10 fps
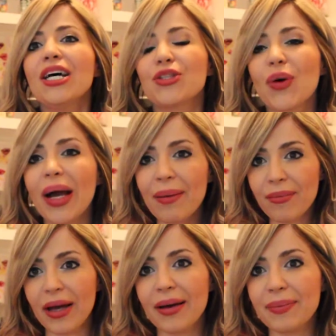So
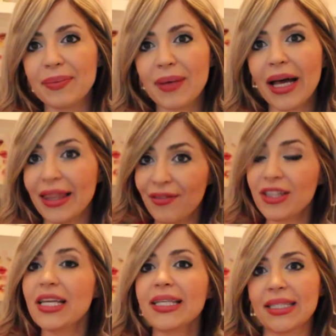I live
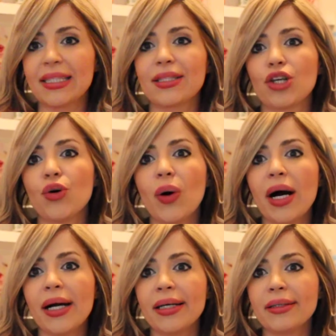in Texas, so
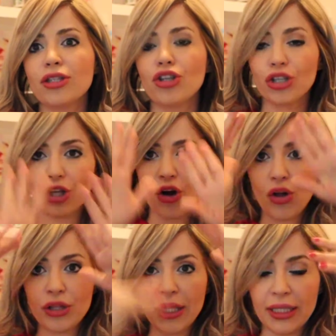I looked
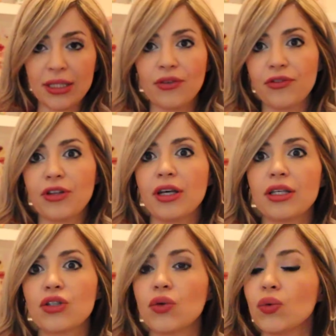at the list of
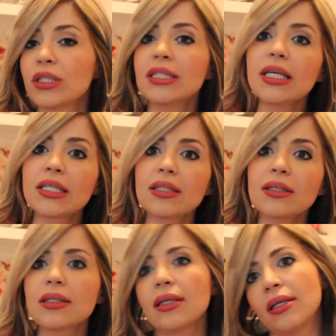the schools in
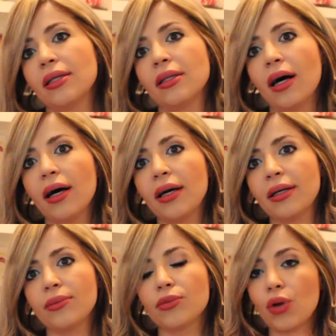Texas, and
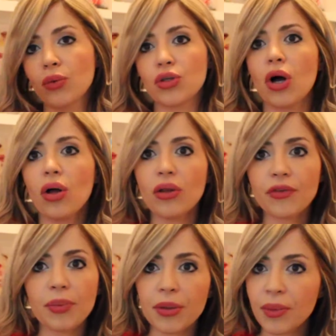I wrote all of
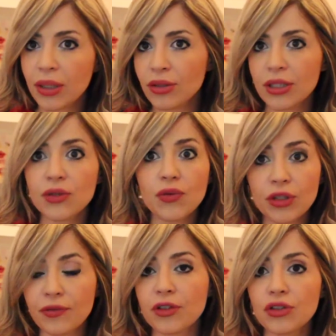the prerequisites for
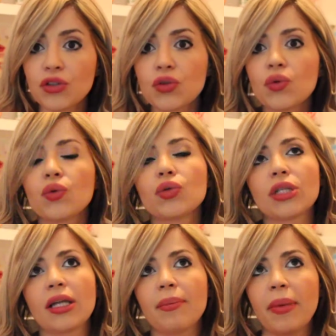different schools,
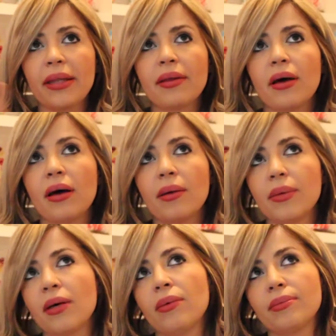and I made
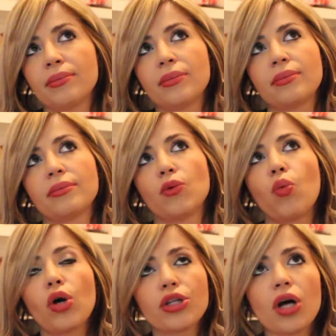a
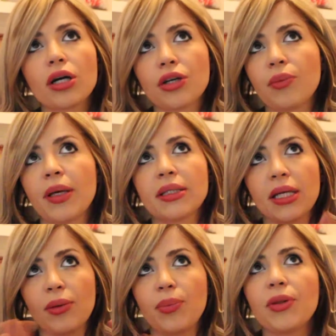Word document
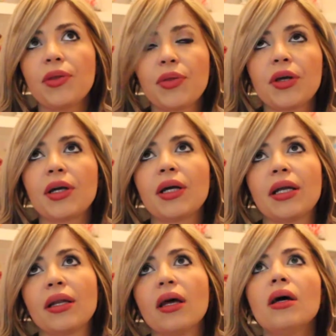and I put it there.
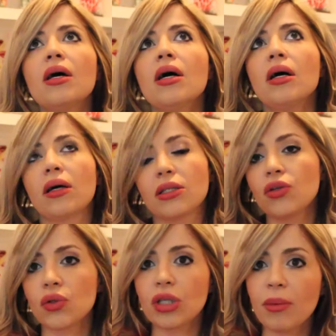And because,
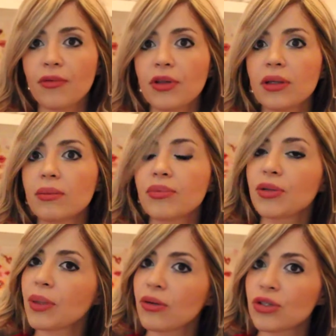you know, some of the
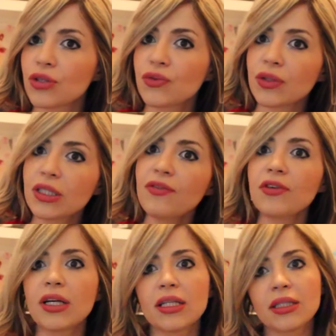prerequisites are
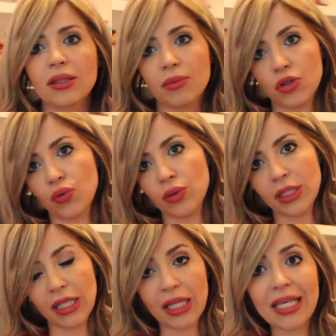different, some
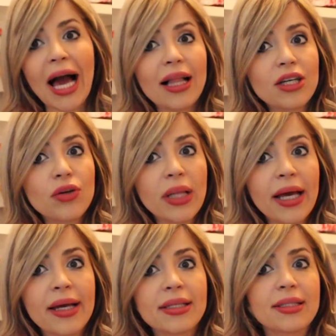schools needed
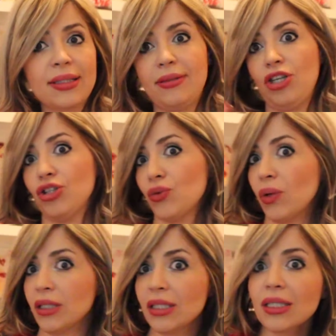calculus, the other
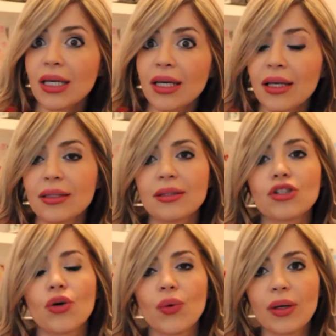one didn't,
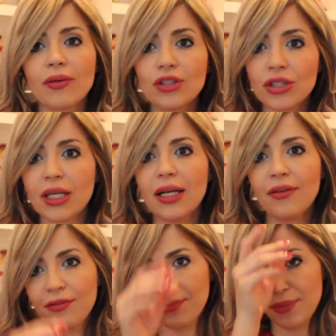so it was just kind
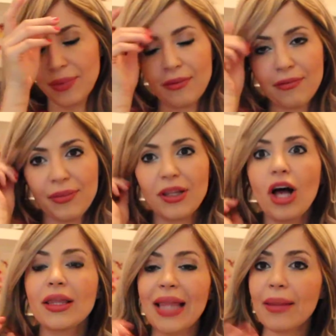of
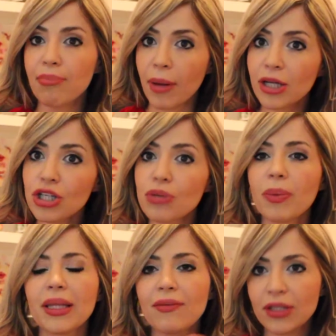not that much,
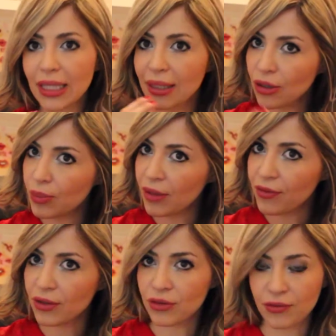but it was a little bit of
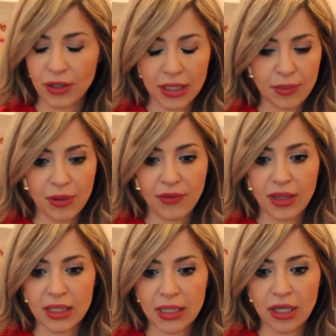the difference
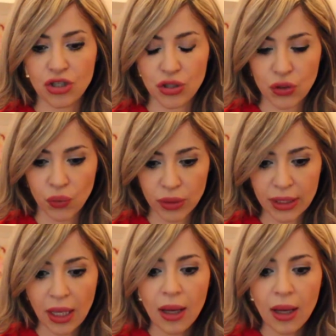between each schools.